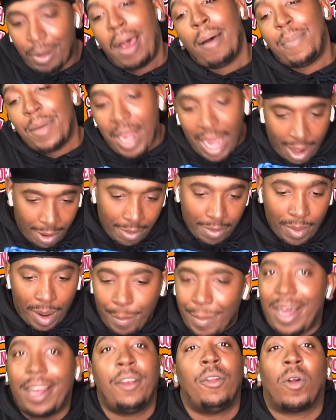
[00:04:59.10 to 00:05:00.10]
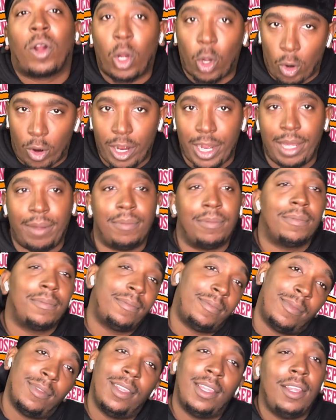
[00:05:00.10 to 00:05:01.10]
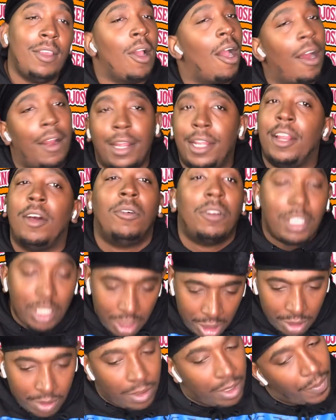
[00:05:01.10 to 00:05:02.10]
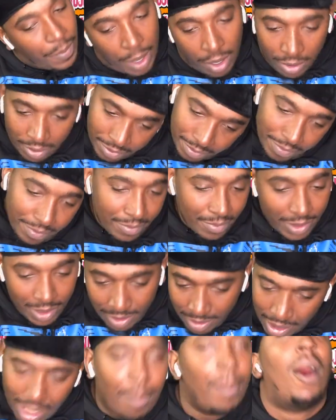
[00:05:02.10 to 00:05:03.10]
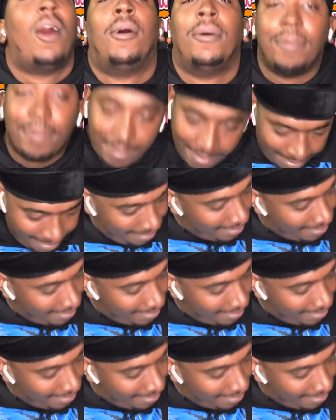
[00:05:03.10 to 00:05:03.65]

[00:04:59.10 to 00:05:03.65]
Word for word: Pop it out. I'm about to record it. You already know what to do. Come on. Come on.